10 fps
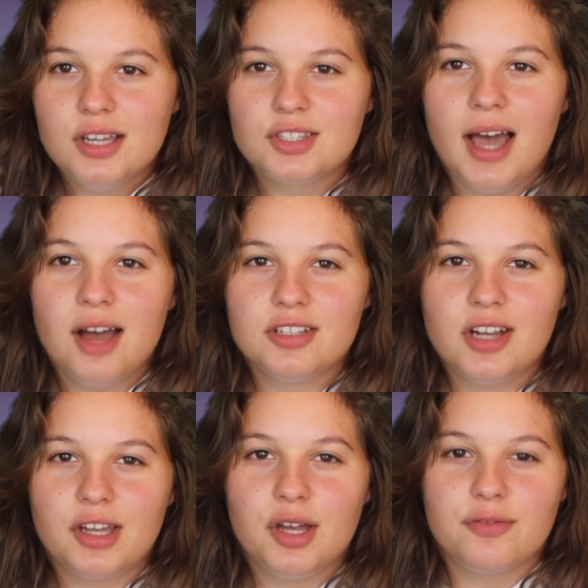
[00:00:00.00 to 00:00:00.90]
So how did
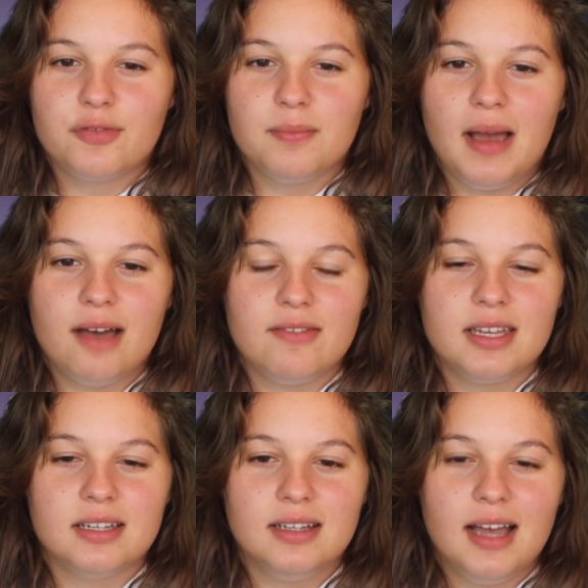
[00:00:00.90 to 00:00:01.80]
I go from
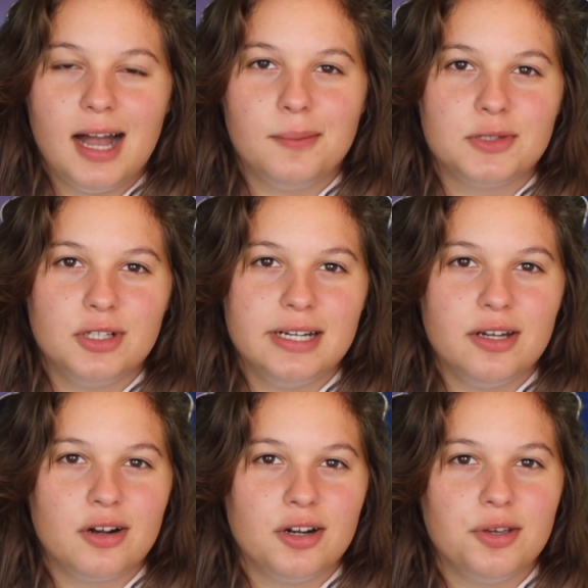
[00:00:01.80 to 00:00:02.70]
having absolutely
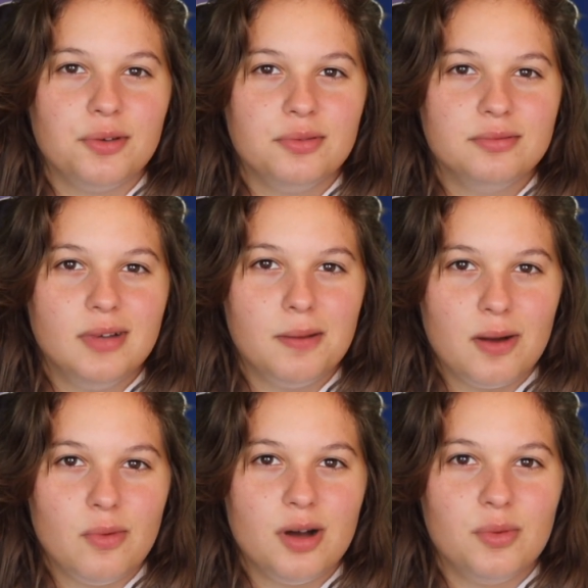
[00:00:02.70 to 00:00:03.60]
no clue
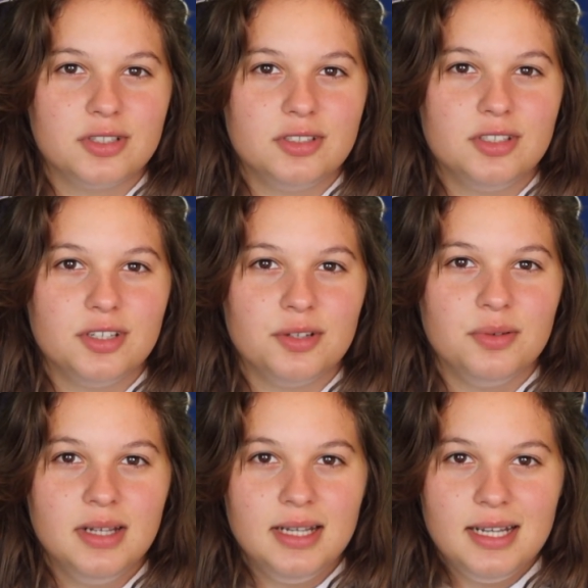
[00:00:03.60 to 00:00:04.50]
about what I wanted to do
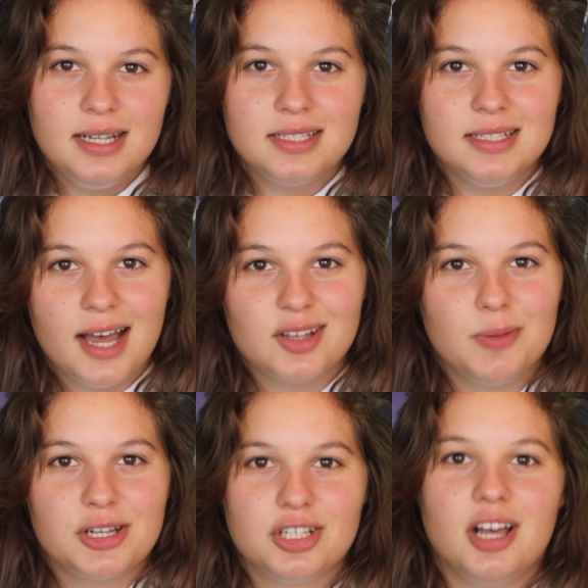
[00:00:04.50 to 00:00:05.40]
to now
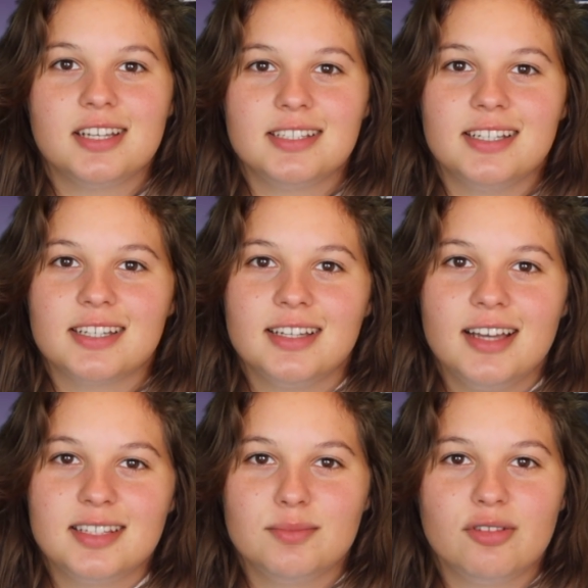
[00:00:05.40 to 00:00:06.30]
specialising
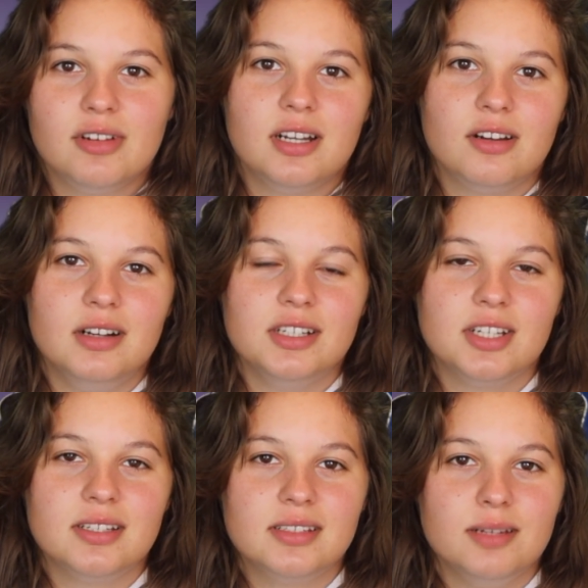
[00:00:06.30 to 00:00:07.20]
as a marine
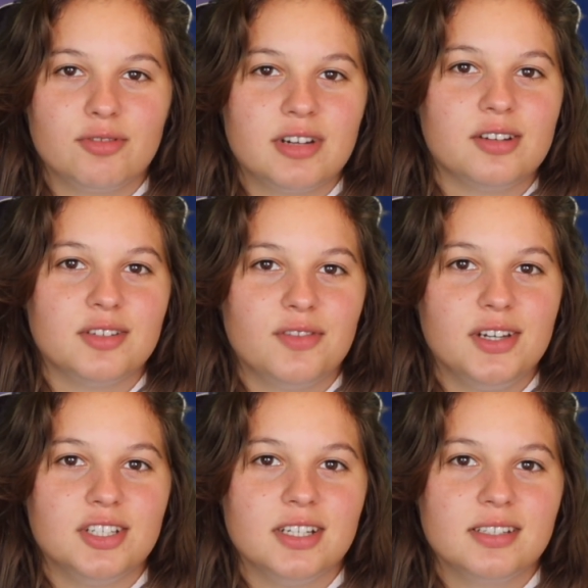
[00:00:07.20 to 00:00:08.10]
ecologist and marine
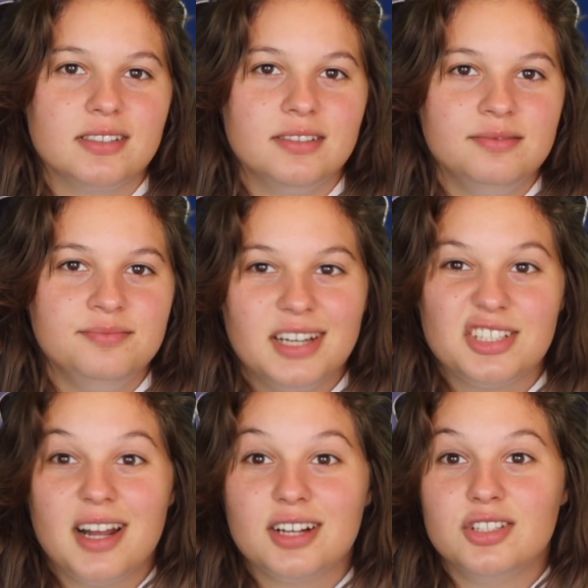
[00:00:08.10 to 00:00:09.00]
conservationist? I
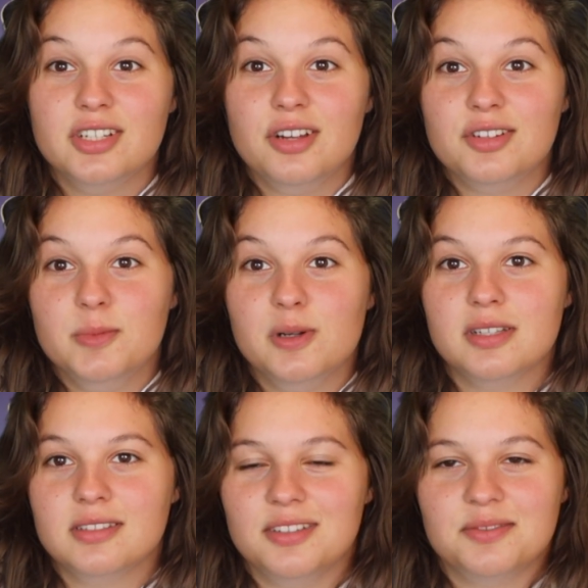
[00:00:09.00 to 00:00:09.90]
don't actually know, to be
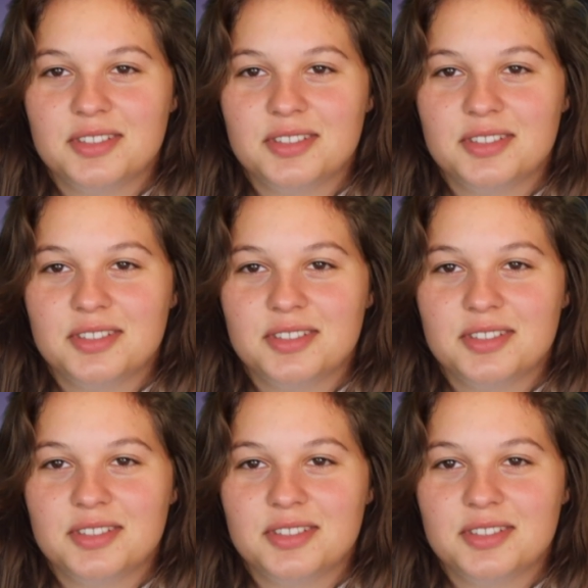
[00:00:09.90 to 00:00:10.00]
honest. No.